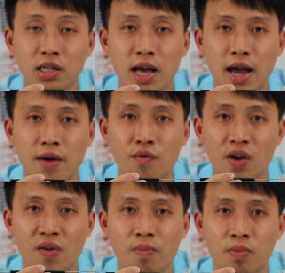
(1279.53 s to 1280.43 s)
end
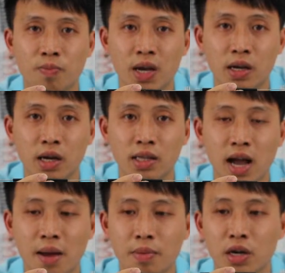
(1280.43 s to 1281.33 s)
with bigger
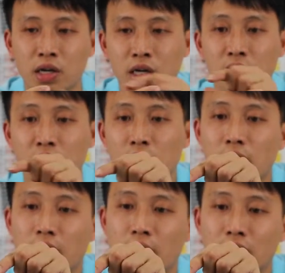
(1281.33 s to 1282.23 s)
diameter
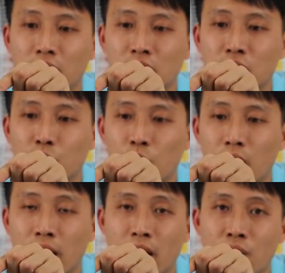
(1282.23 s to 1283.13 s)
and this
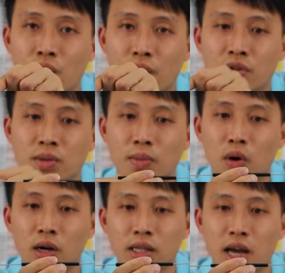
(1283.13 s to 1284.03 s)
end with
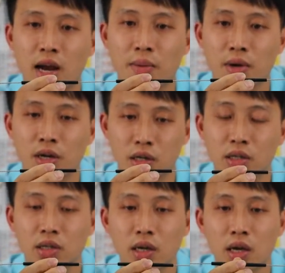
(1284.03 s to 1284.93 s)
smaller
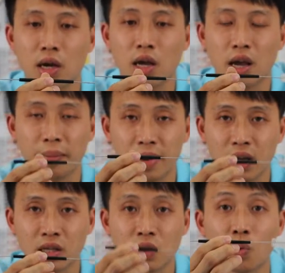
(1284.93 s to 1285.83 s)
diameters. It
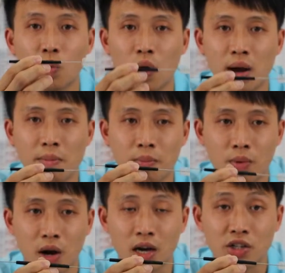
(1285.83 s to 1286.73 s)
means one
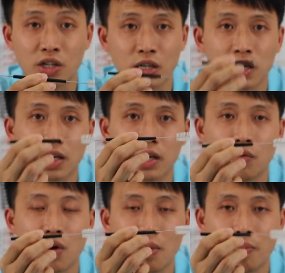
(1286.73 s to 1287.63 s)
brush
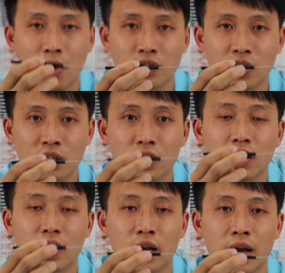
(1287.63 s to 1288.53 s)

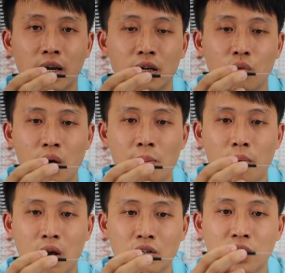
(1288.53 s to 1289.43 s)
can
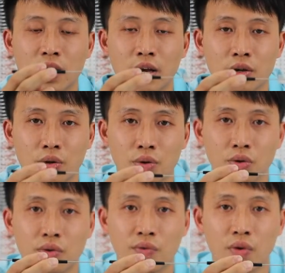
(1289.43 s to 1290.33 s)

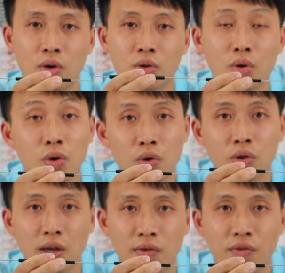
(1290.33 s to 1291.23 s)
use for two
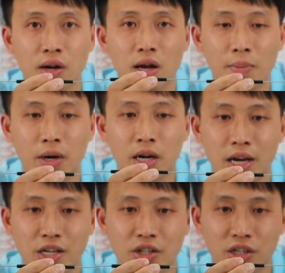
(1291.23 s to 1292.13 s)
different
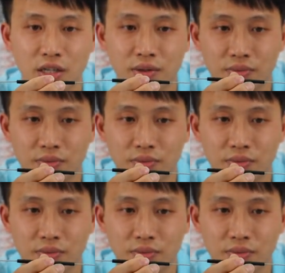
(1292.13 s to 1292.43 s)
applications.